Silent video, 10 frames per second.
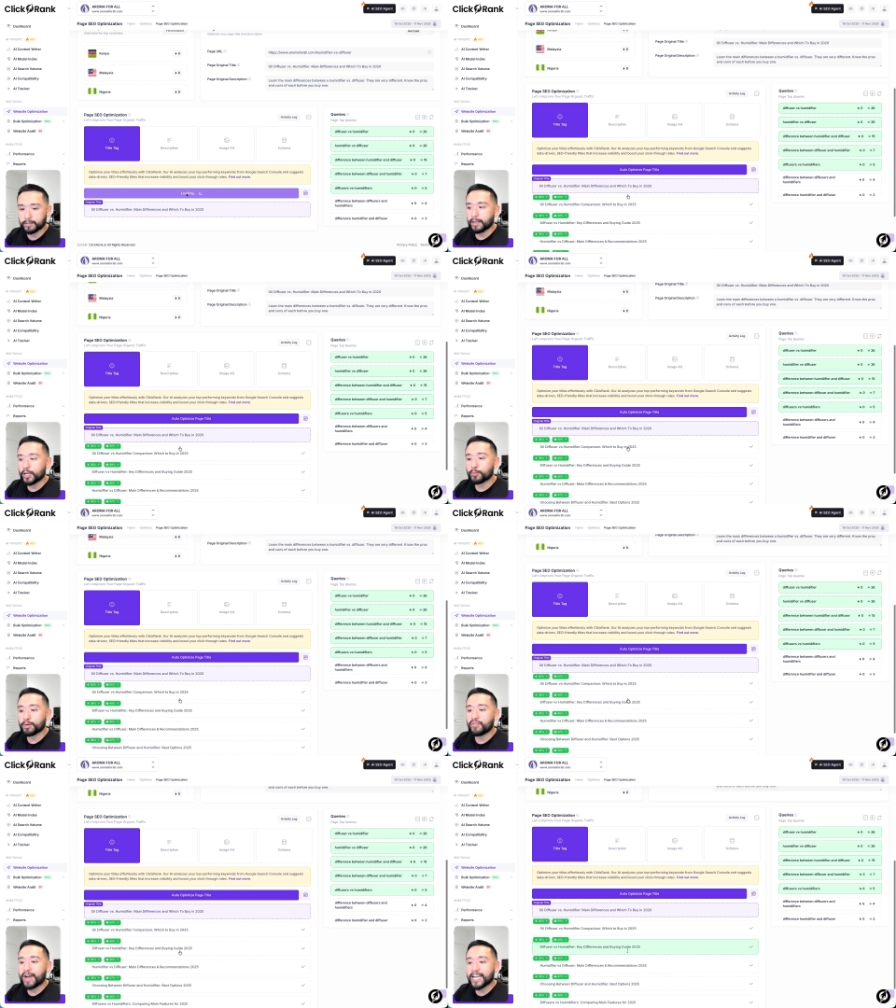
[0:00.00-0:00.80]
it'll
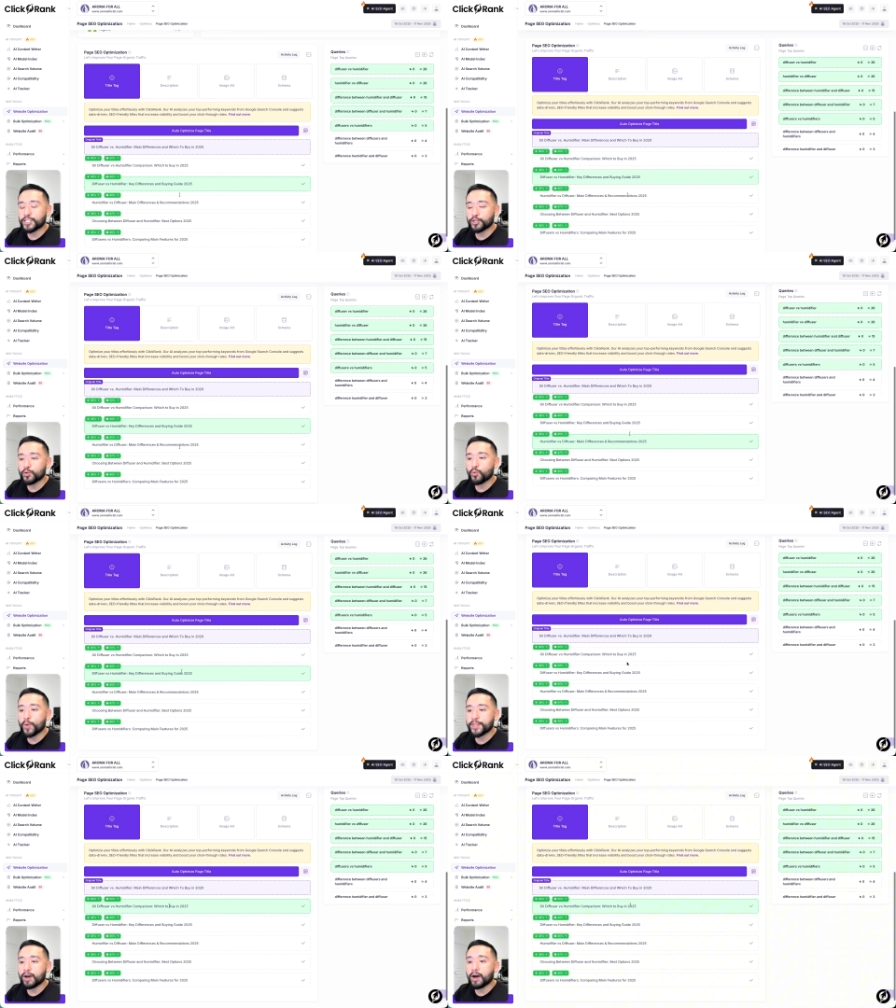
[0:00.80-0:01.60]
provide you
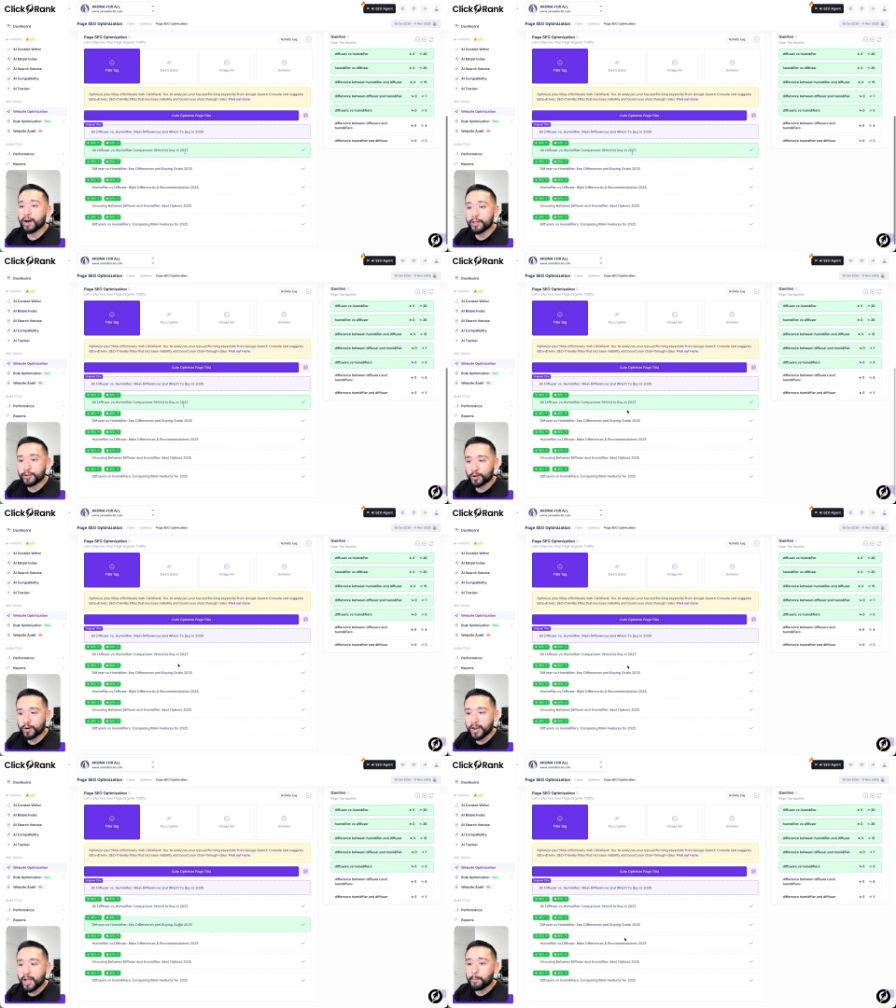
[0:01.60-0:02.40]
with other
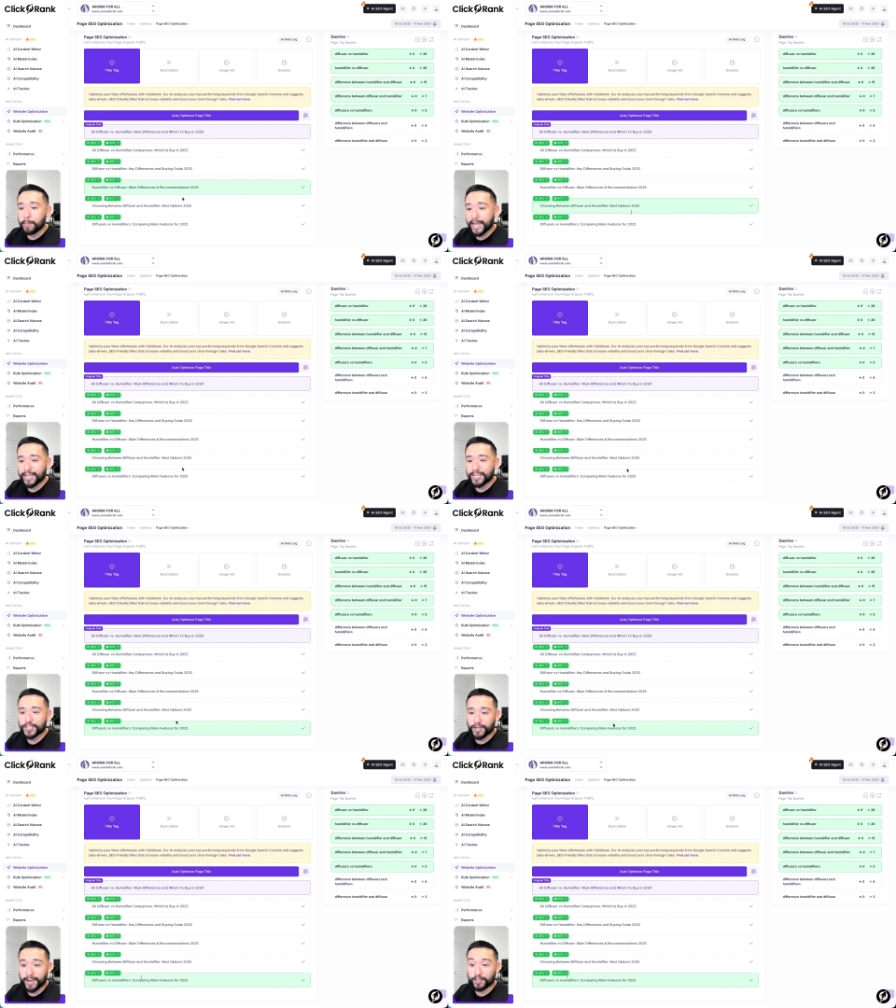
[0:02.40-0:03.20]
page
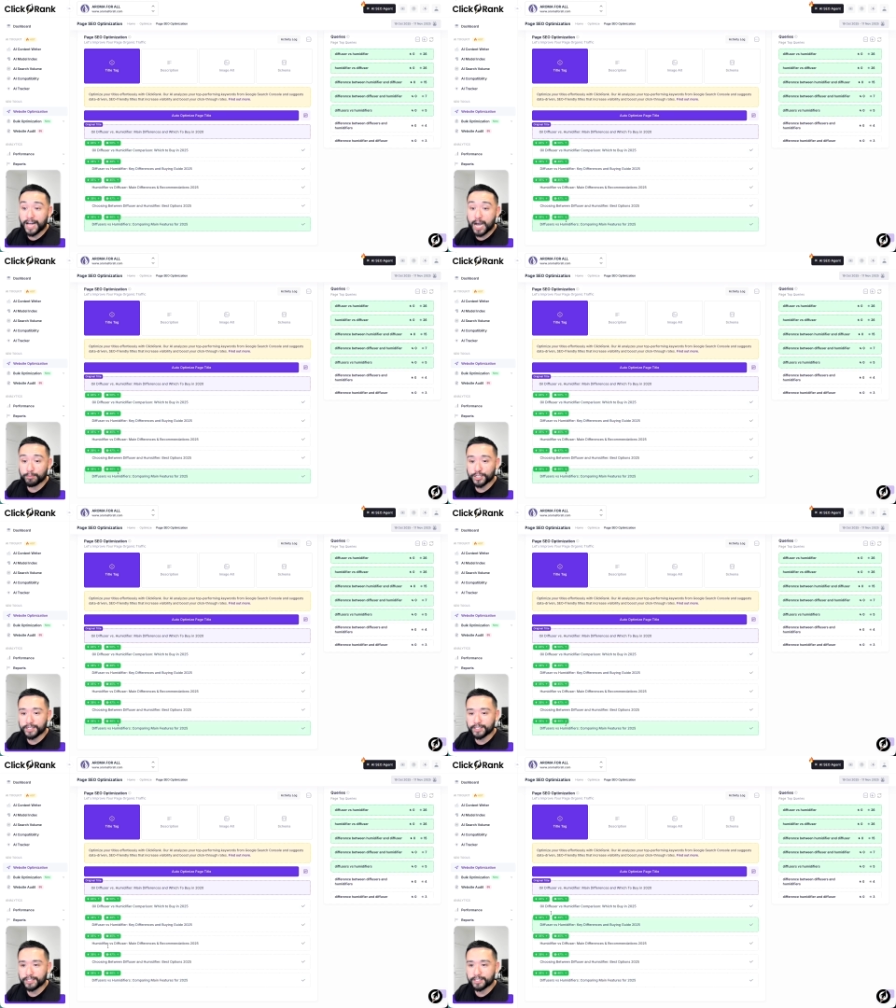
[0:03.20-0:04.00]
title
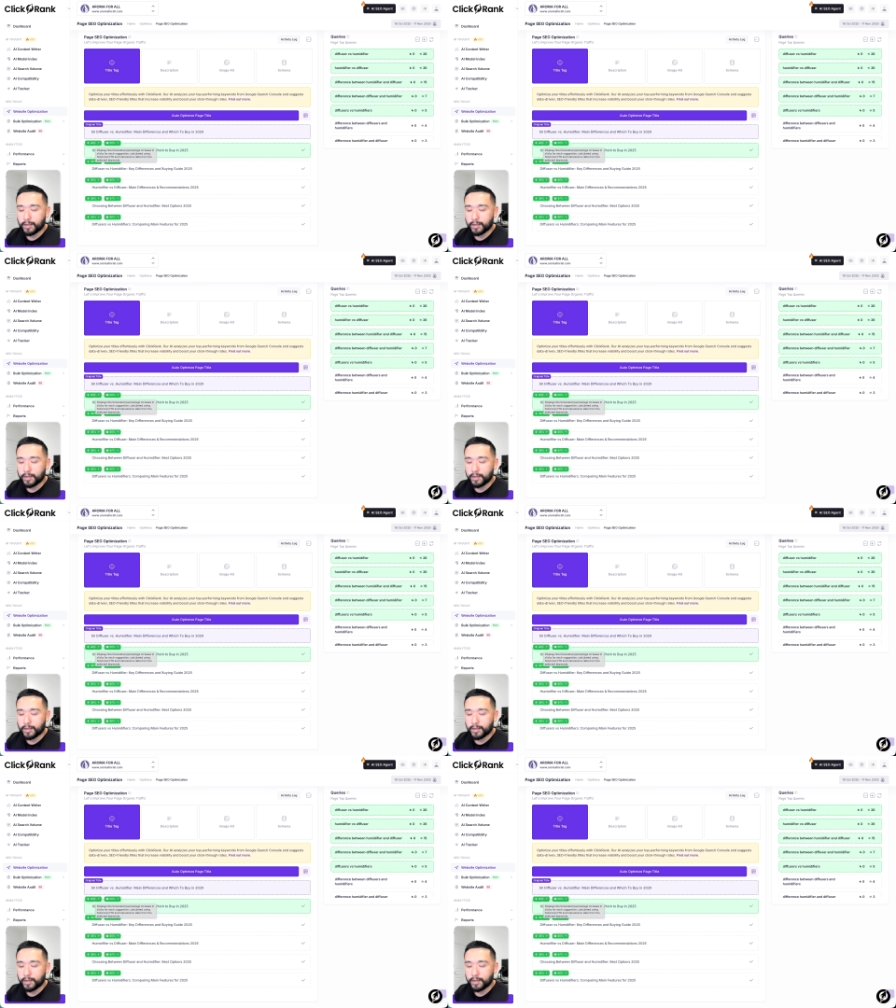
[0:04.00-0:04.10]
options.